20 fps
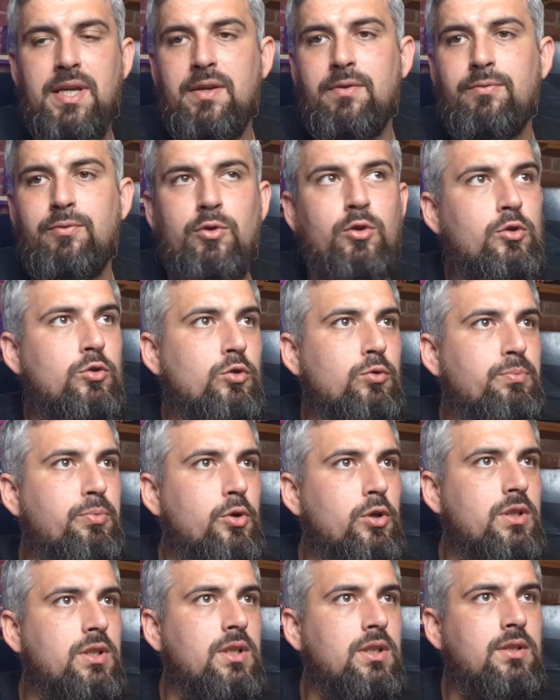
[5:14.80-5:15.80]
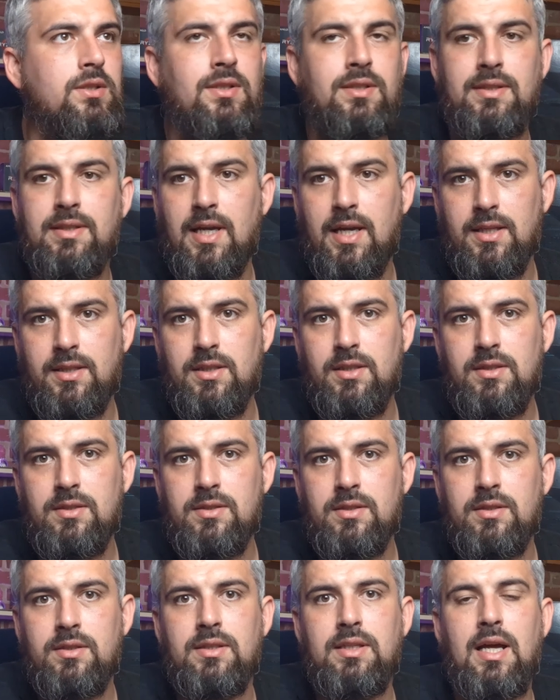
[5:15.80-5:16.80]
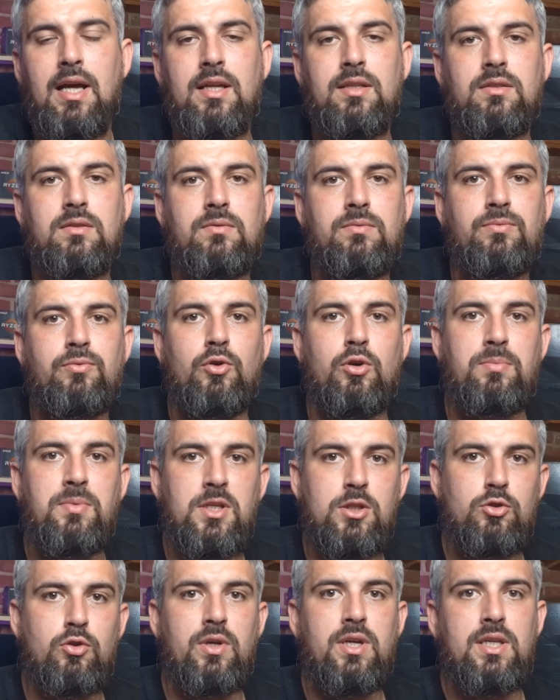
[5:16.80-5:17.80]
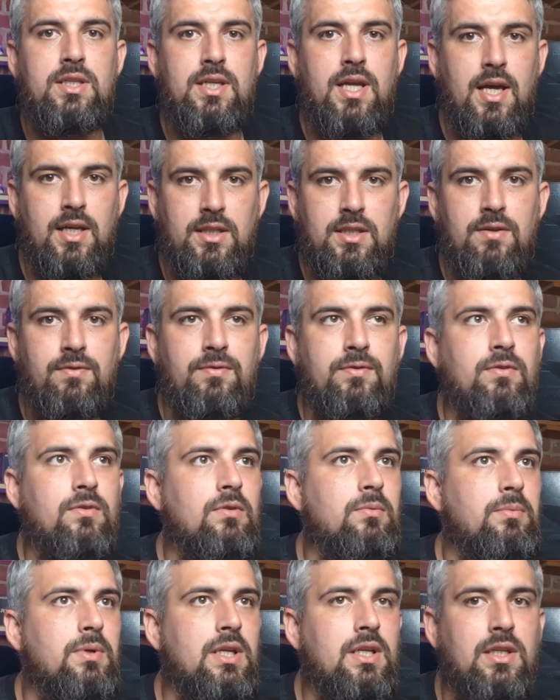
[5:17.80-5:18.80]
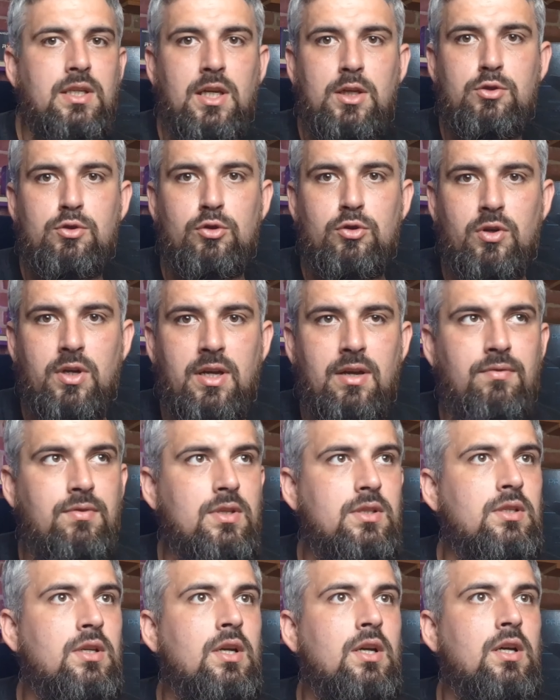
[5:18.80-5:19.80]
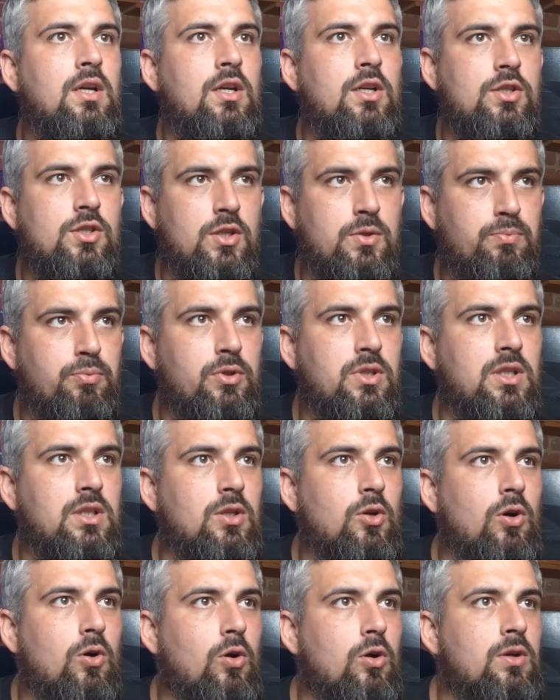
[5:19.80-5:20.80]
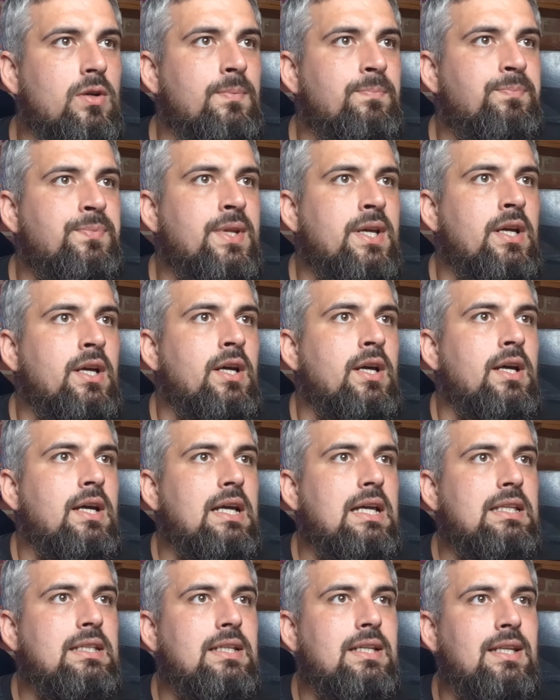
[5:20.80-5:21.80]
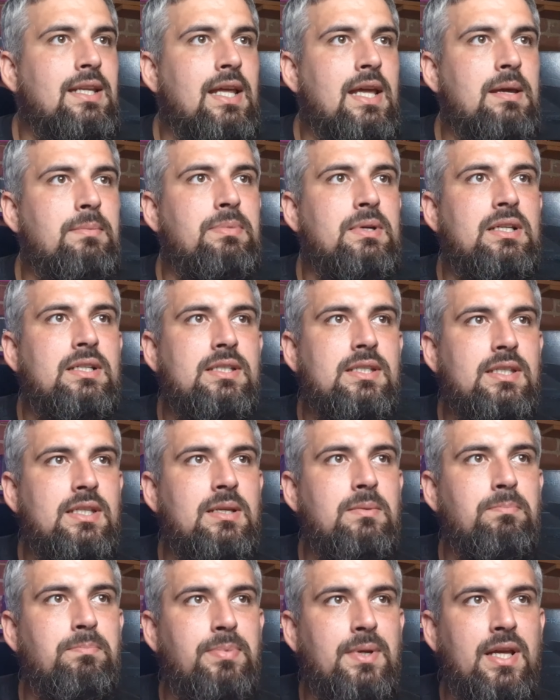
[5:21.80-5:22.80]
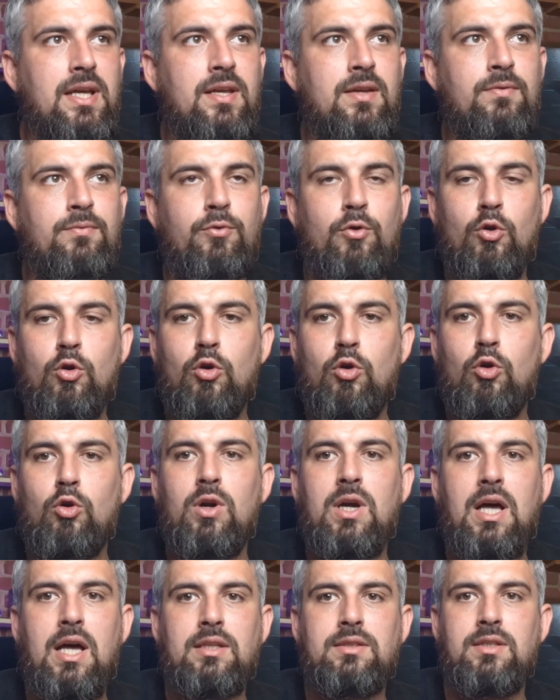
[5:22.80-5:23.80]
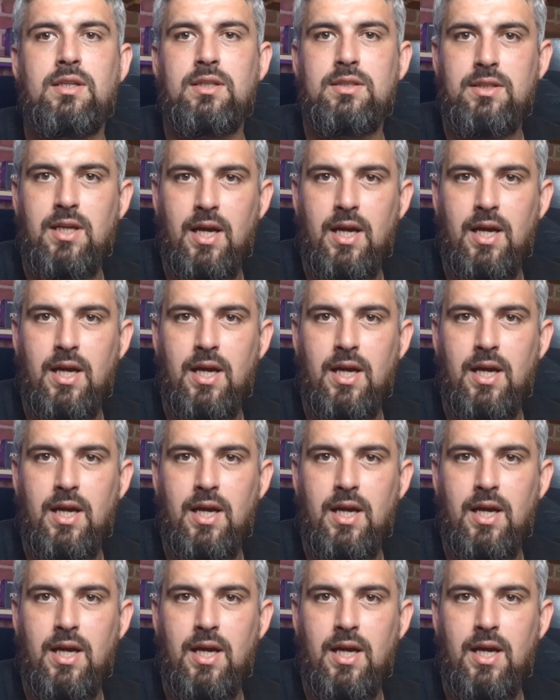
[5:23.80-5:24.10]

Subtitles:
Play for supported titles. That for me it's already active, but in case you don't have it, just put it on, and enable Steam Play for all other